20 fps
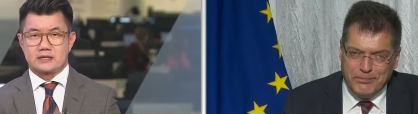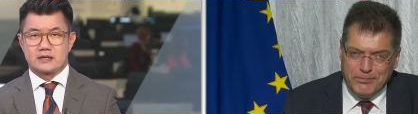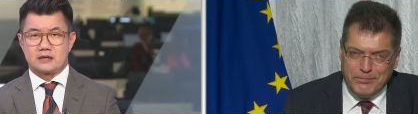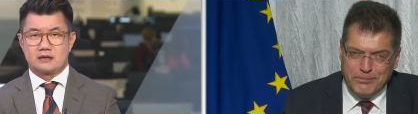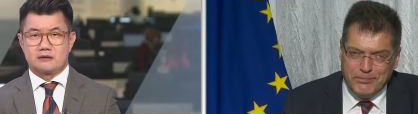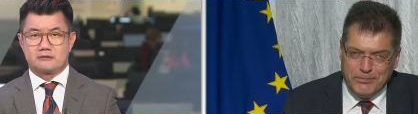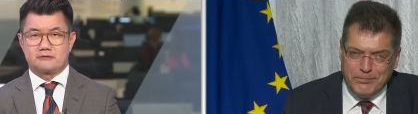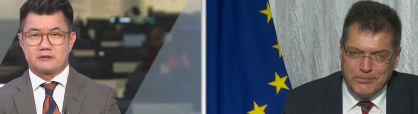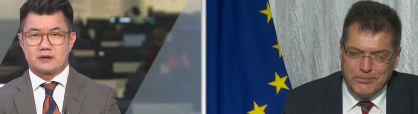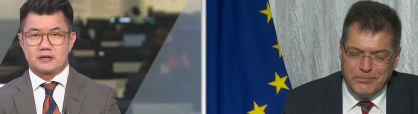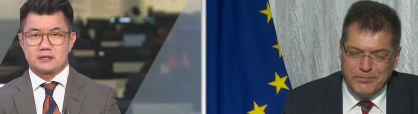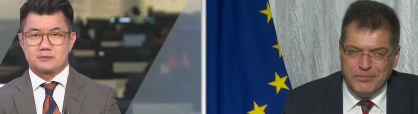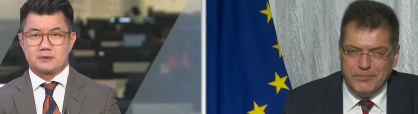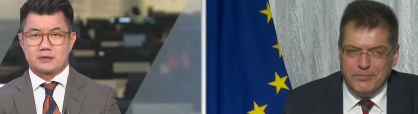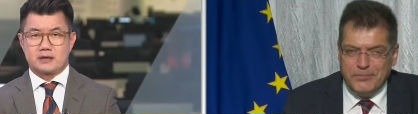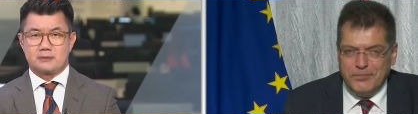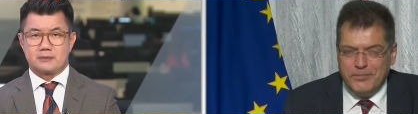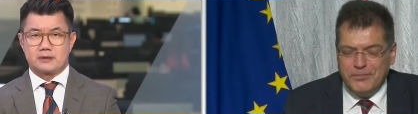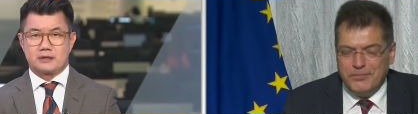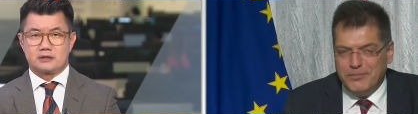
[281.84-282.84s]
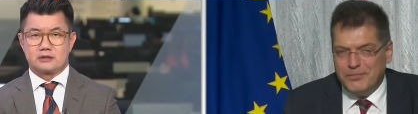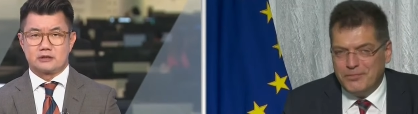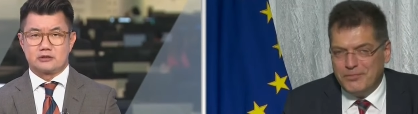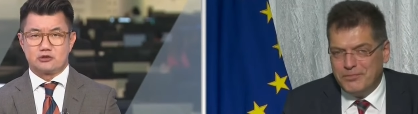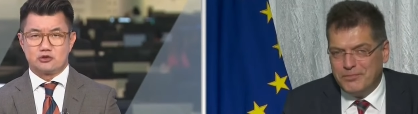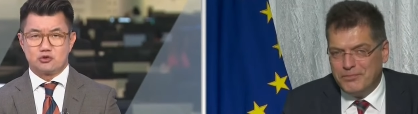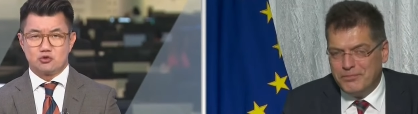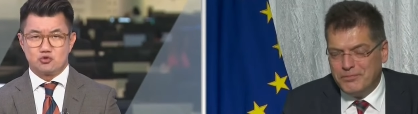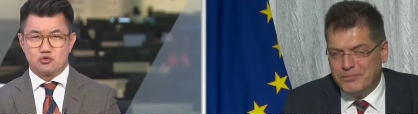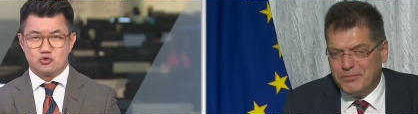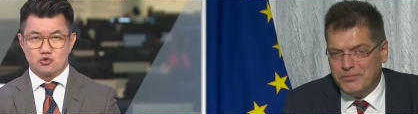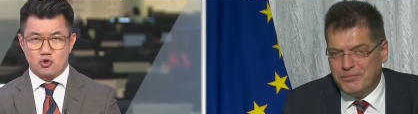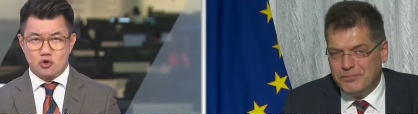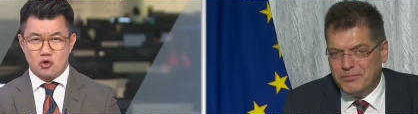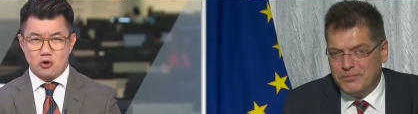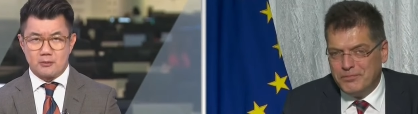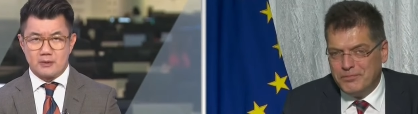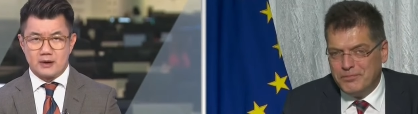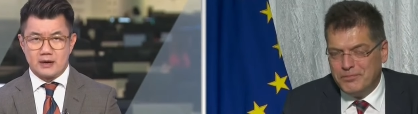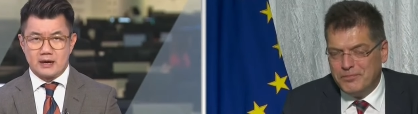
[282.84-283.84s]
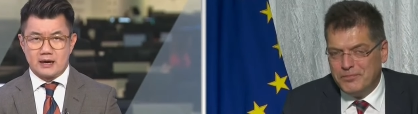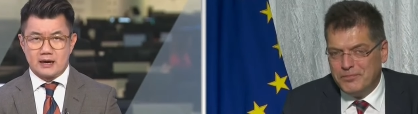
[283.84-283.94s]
Speaker 1: are fast becoming the new norm.